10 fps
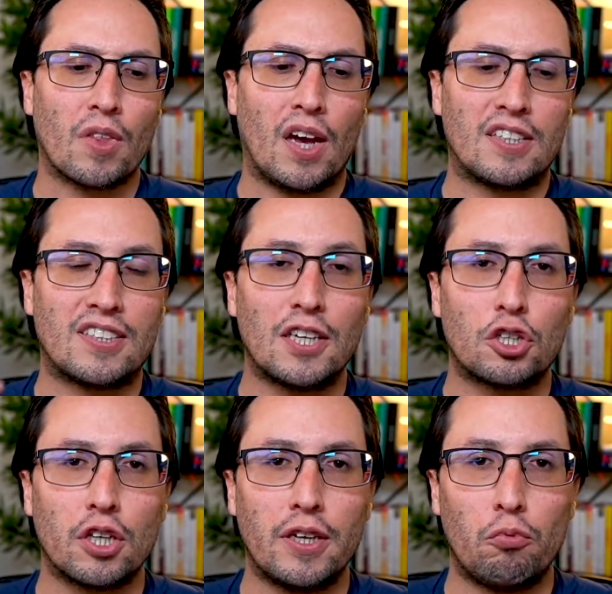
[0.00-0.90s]

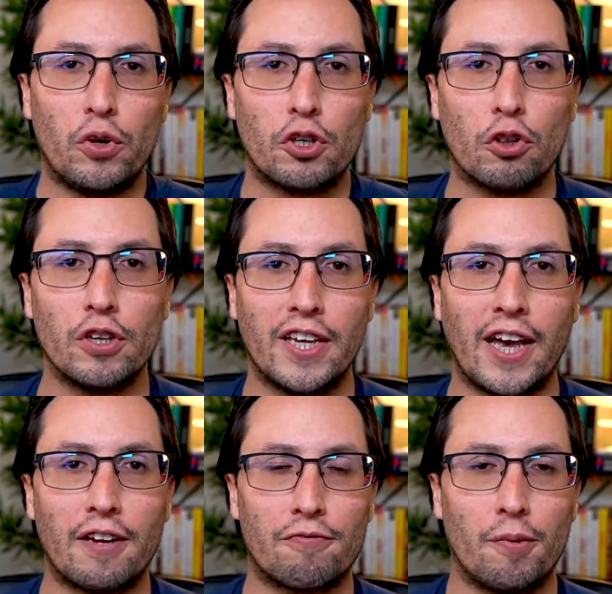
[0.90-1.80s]
essentially when you're
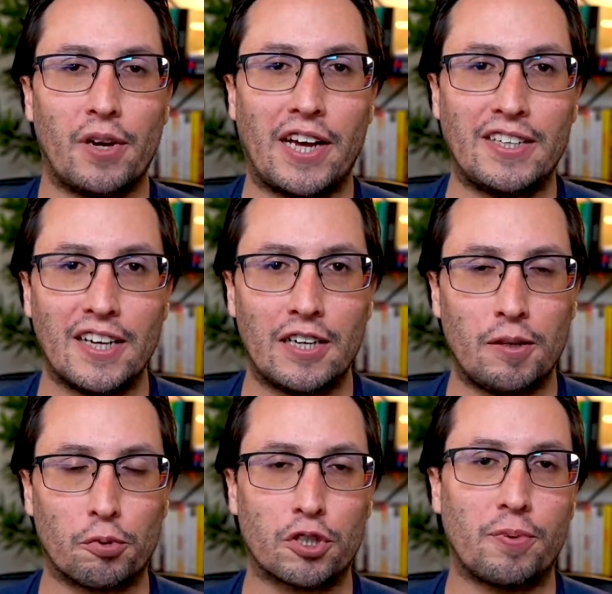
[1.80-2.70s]
looking at it from an
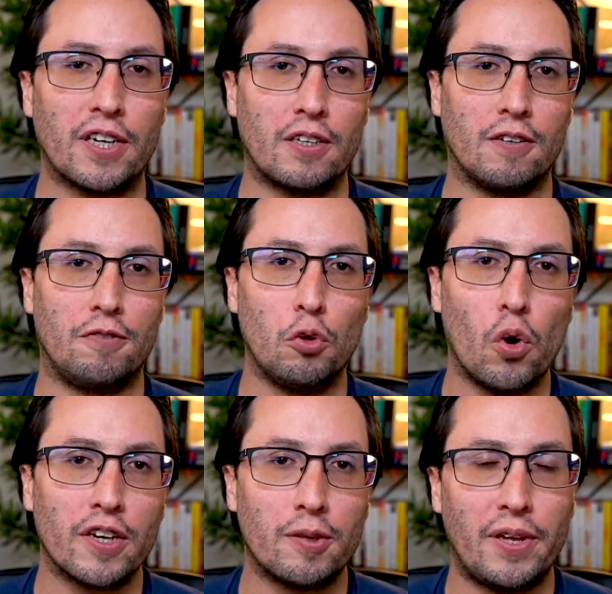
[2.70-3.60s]
identity perspective, you
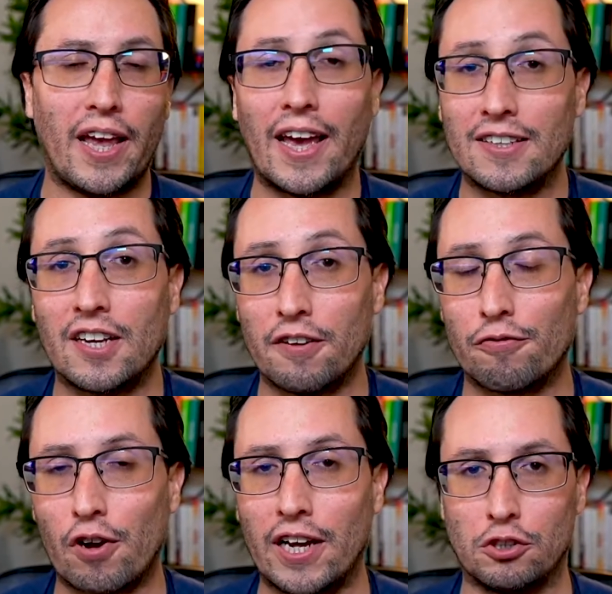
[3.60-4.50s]
want to be
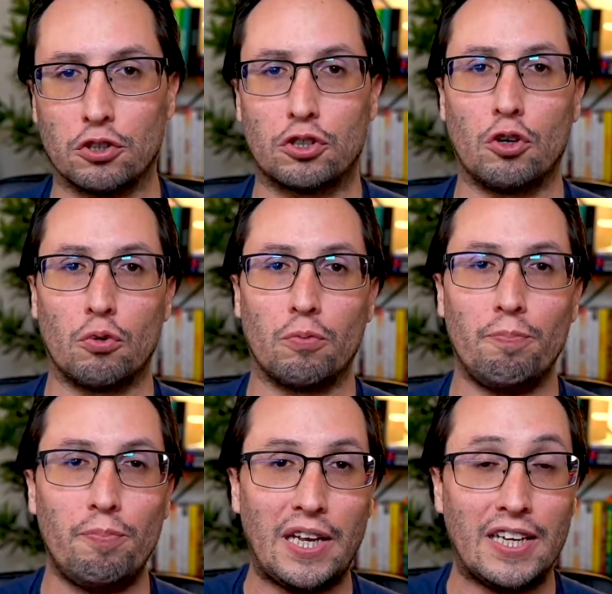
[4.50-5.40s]
anti-fragile. So
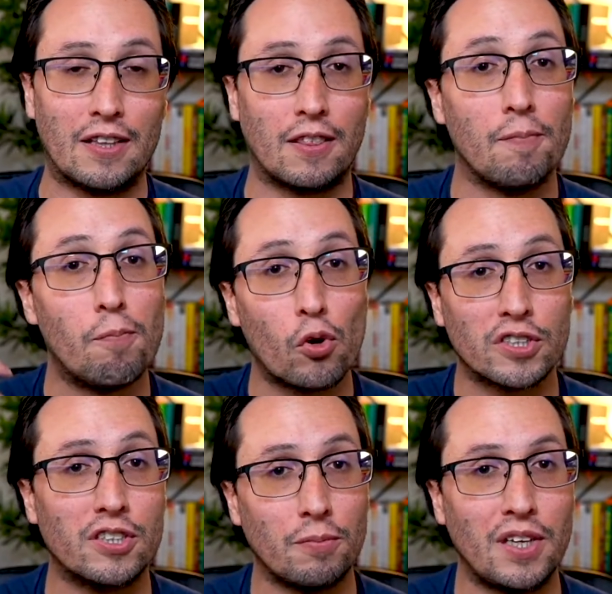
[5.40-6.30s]
meaning the more
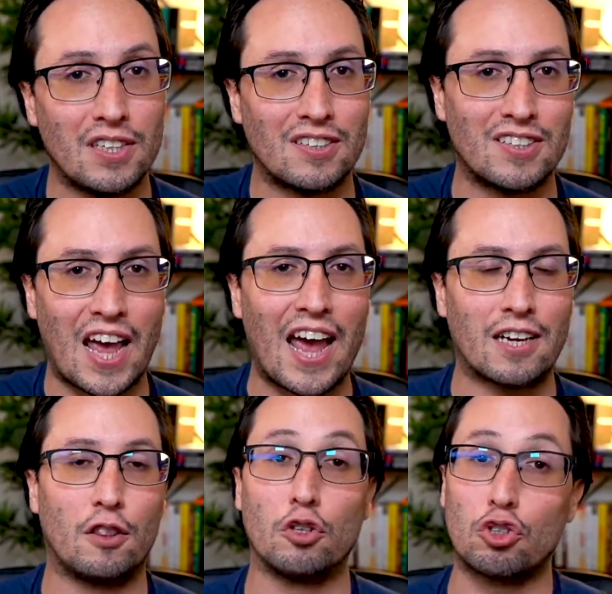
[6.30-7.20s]
something is
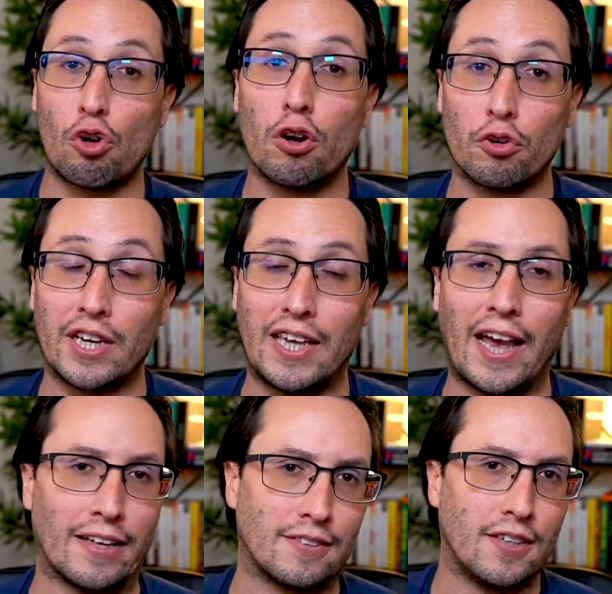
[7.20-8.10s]
attacked, the stronger it
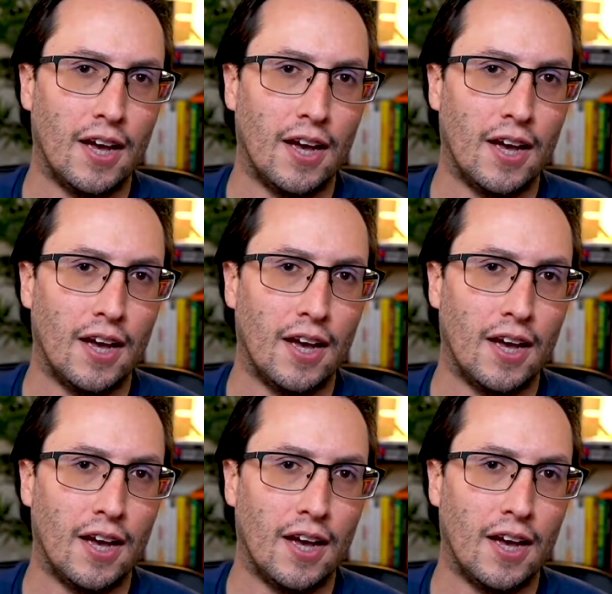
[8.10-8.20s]
gets.